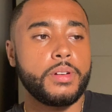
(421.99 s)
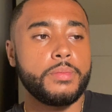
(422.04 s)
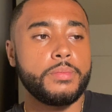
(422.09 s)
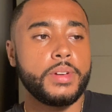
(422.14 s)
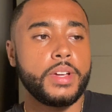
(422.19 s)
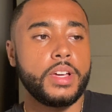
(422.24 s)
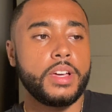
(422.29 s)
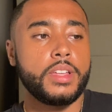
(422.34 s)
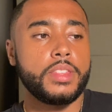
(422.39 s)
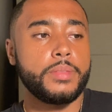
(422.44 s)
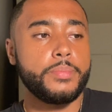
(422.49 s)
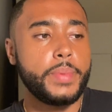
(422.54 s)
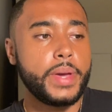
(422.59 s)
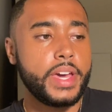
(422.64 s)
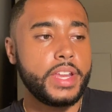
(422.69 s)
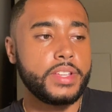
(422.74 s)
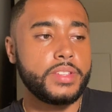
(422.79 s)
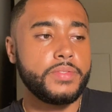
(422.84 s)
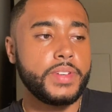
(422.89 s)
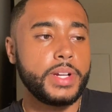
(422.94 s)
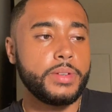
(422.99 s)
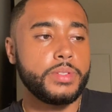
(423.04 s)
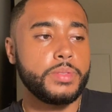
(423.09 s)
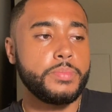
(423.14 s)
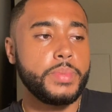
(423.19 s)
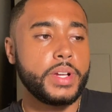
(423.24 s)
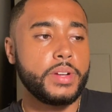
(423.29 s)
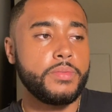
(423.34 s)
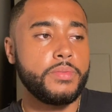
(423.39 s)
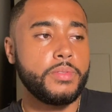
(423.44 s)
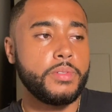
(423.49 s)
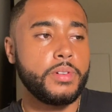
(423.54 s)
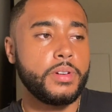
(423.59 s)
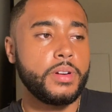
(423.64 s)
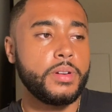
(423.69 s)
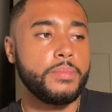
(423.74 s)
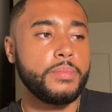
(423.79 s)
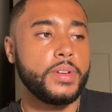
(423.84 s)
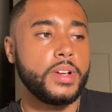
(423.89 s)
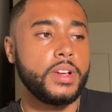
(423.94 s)
him. The Pettis fight was big
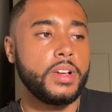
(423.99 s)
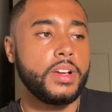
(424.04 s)
for him.